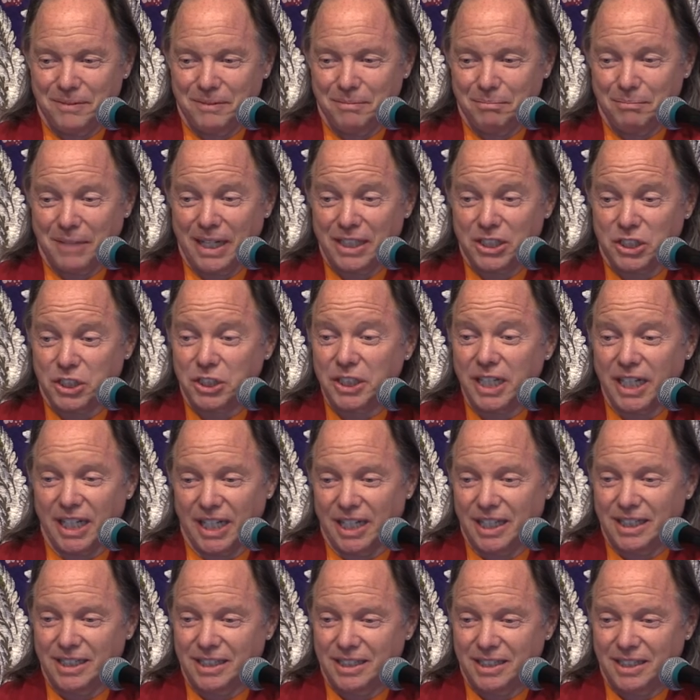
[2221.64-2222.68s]

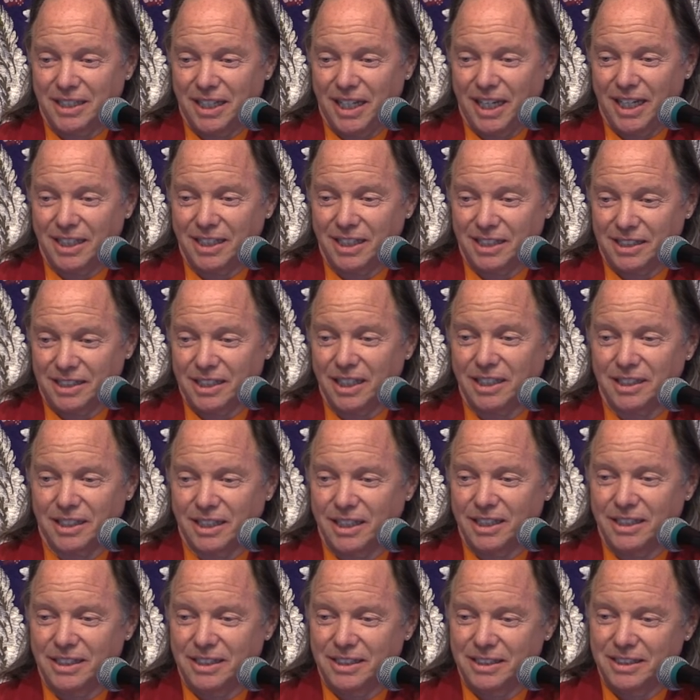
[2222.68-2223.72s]
Maitreya and
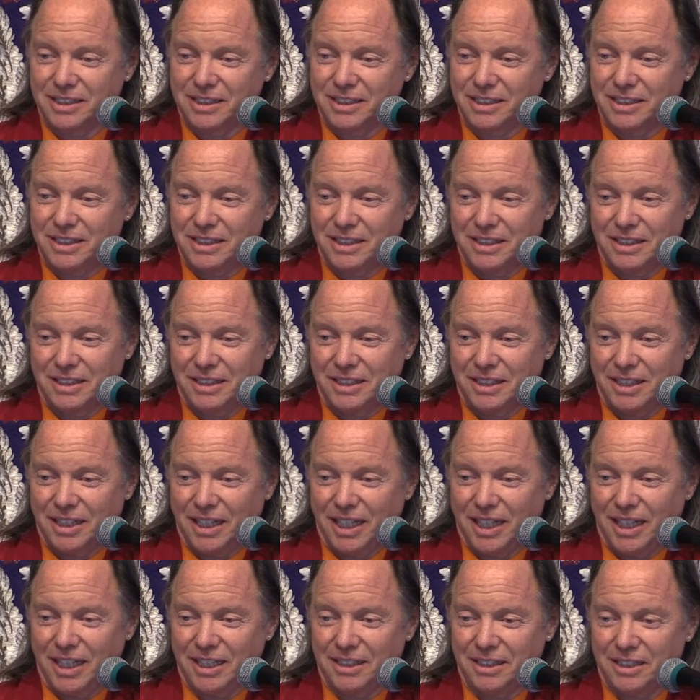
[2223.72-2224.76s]
Asanga.
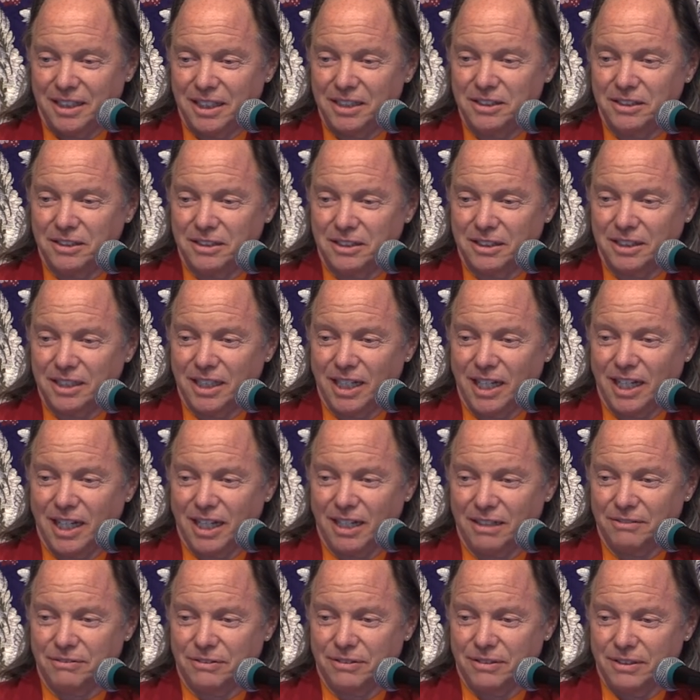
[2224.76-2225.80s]
And then you're going to
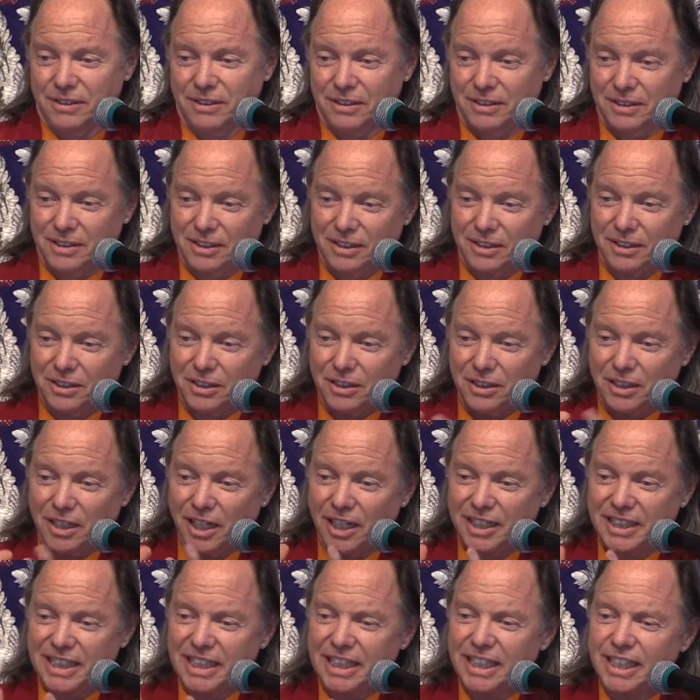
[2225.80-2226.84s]
have
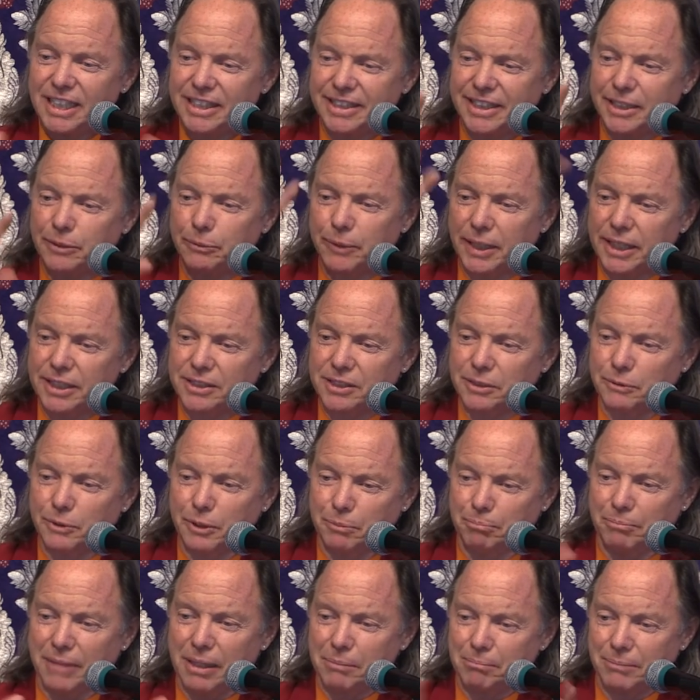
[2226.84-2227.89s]
an easy way to
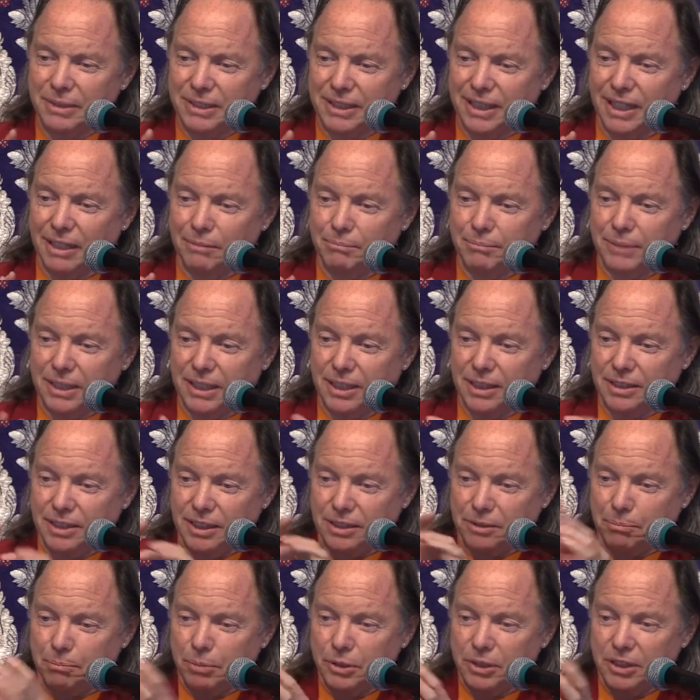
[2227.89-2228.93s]
remember them because
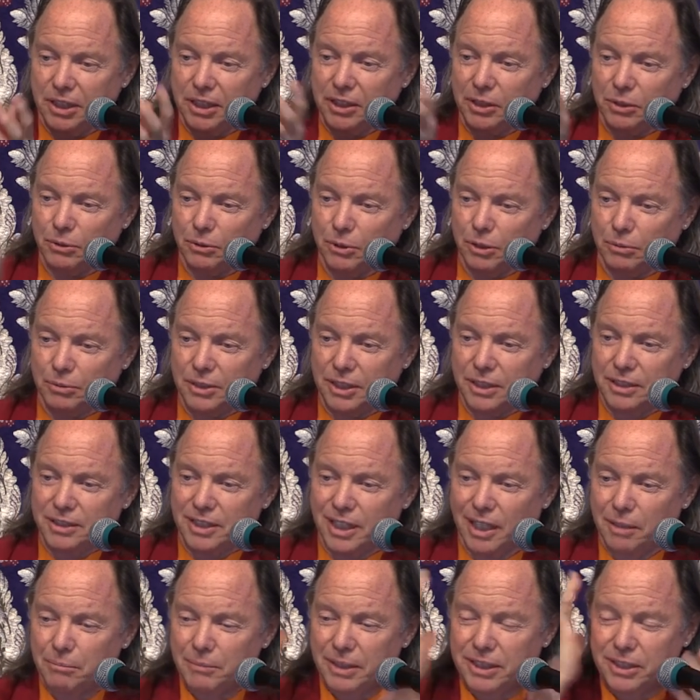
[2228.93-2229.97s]
it's put in groups. Here's
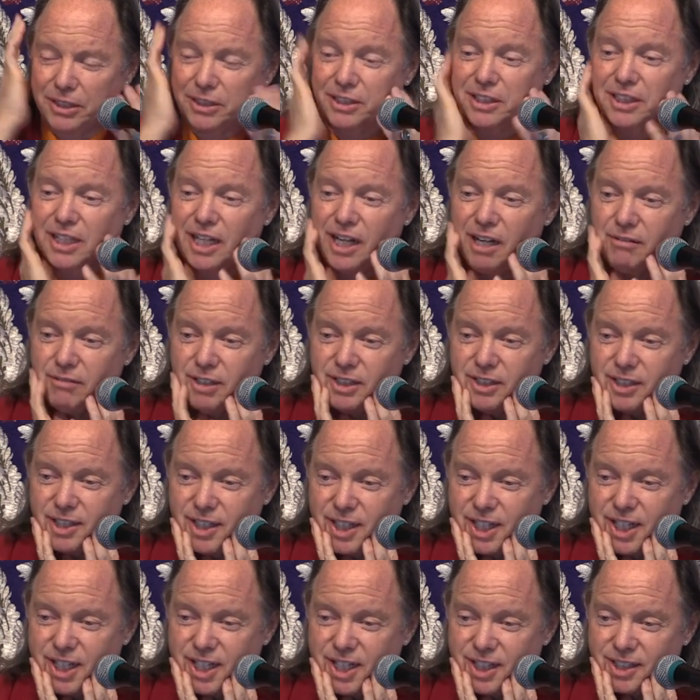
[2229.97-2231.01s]
how many you're going to have on your
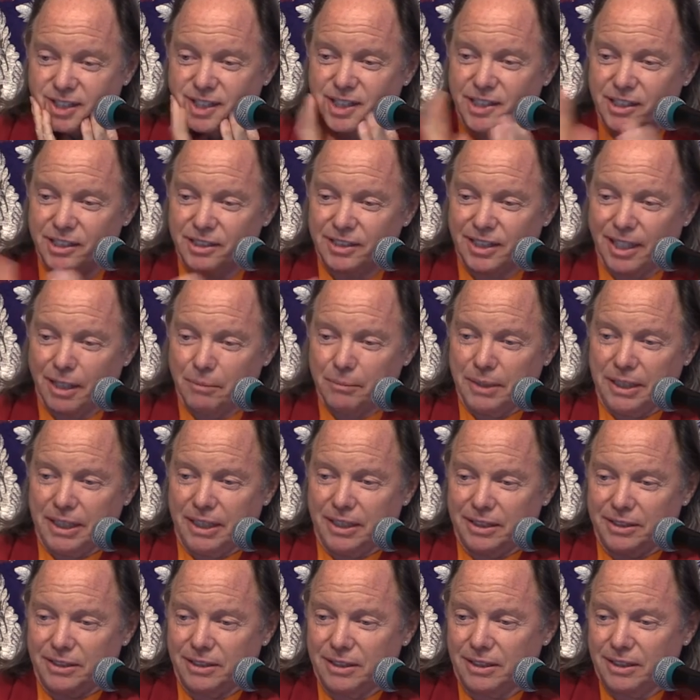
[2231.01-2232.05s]
head. Here's how many
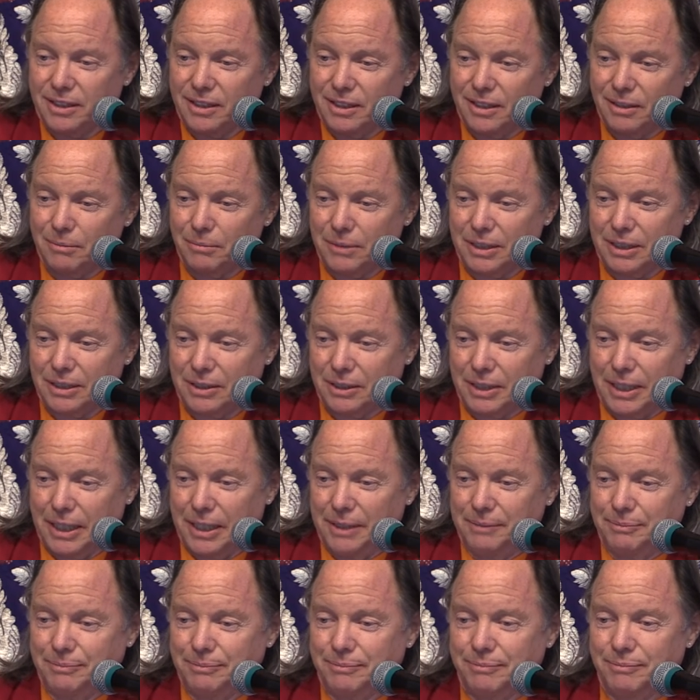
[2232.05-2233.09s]
on your arms,
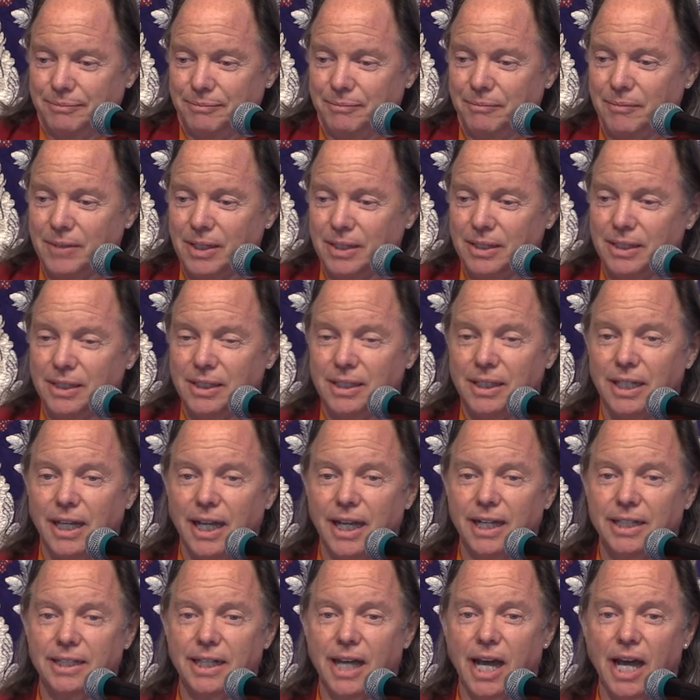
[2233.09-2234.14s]
okay?
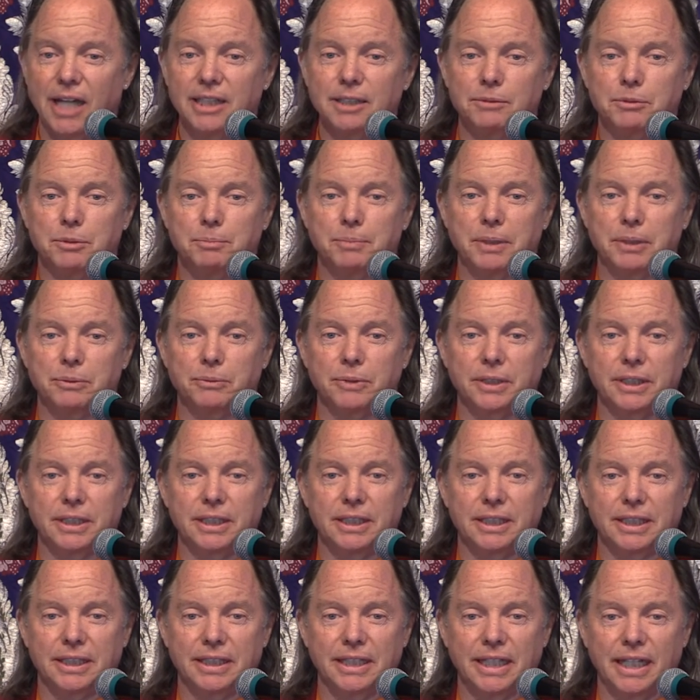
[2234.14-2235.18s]
And Adam's been
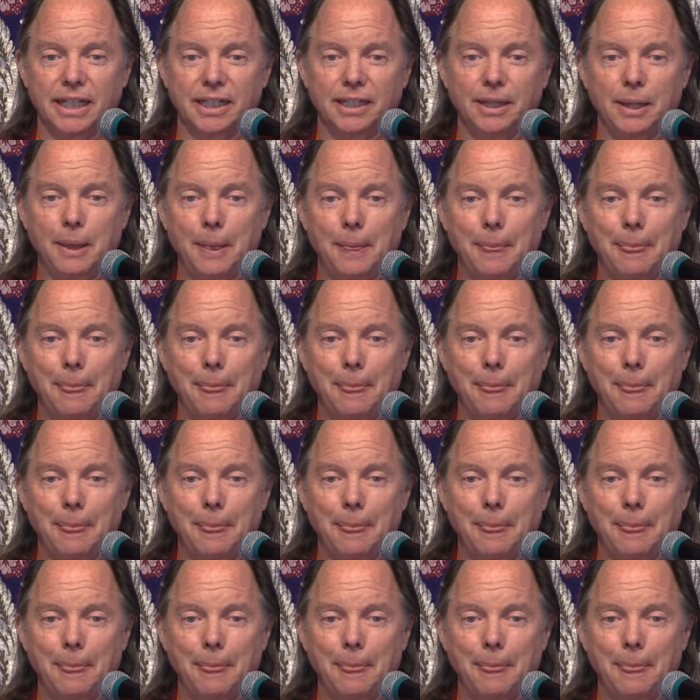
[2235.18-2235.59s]
working on that.